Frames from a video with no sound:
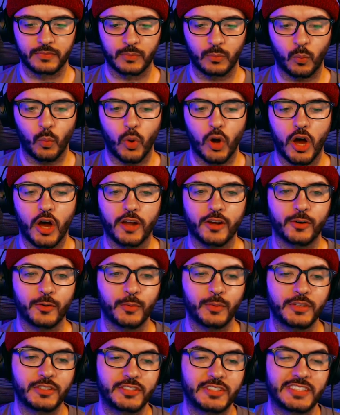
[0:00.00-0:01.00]
Water
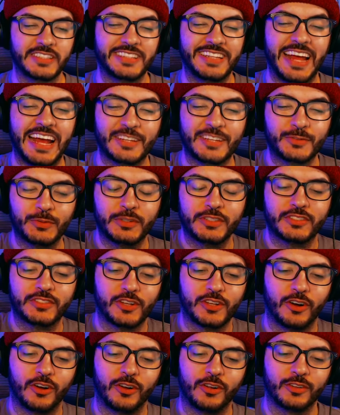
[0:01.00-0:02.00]
witching, that's what it's
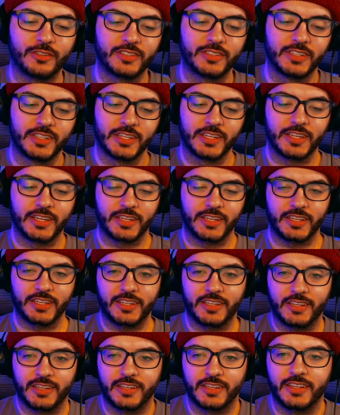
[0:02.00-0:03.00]
called.
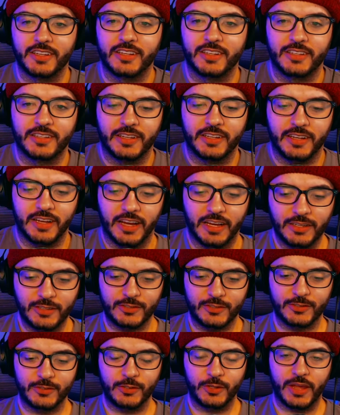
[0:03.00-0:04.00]
I used
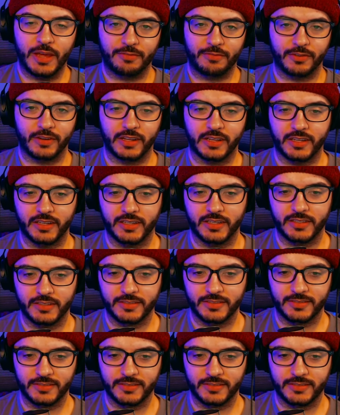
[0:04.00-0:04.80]
to do that for like a